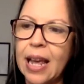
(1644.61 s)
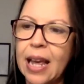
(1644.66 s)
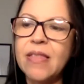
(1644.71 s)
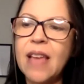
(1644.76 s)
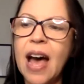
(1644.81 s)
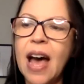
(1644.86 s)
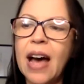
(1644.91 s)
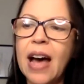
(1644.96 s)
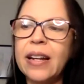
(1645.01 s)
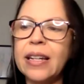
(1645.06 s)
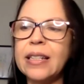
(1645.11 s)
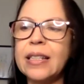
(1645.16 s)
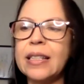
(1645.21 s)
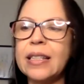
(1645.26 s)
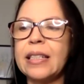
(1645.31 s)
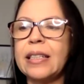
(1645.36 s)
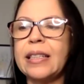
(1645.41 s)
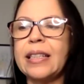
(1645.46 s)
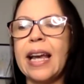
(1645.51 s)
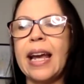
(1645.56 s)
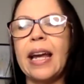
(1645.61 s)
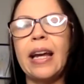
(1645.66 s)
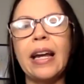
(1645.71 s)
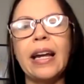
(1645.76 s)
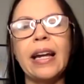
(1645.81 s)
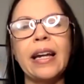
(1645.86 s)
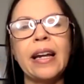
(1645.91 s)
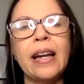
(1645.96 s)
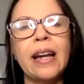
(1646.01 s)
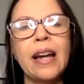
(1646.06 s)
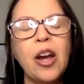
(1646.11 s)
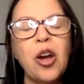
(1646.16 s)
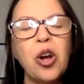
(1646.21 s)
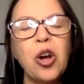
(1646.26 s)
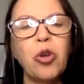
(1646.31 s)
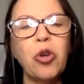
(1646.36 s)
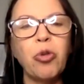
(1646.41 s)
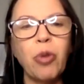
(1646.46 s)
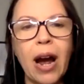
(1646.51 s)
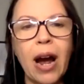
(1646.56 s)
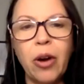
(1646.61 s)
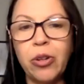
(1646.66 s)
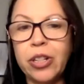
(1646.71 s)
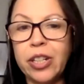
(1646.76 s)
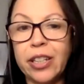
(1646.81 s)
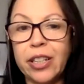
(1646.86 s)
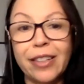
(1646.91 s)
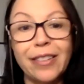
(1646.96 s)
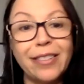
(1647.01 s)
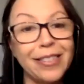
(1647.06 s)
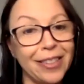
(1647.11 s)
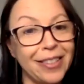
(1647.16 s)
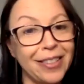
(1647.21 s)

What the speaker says: And that is that they grounded,